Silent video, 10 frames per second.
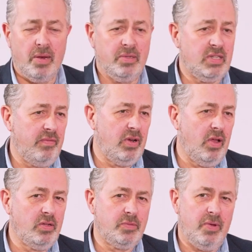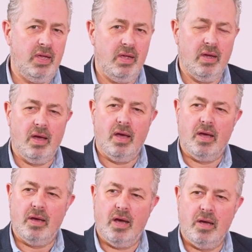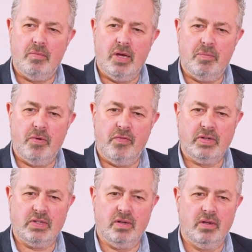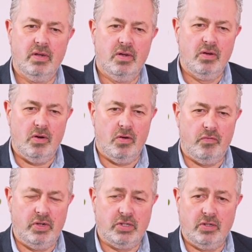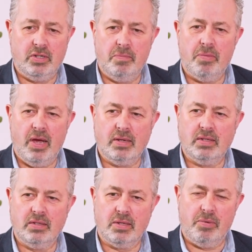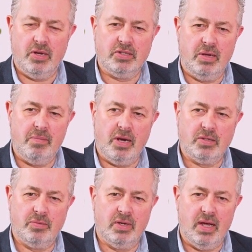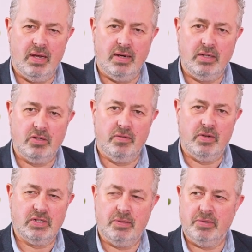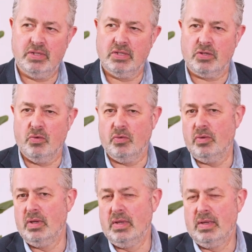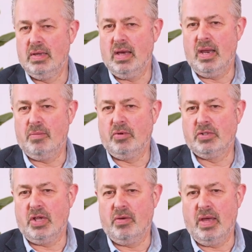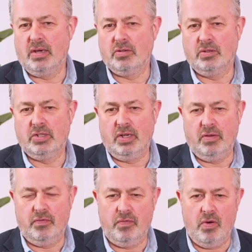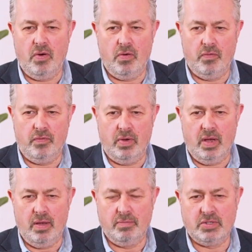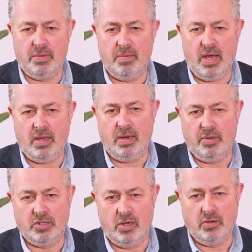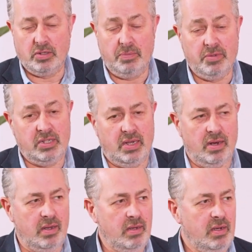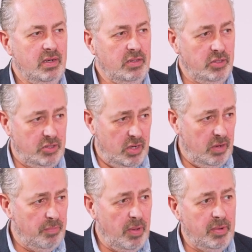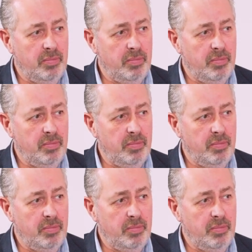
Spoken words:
name is David Loseby. I'm a Professor of Research Impact in Supply Chain Management at Leeds University Business School. And I'm also Editor-in-Chief of some academic journals, in particular the Journal of Public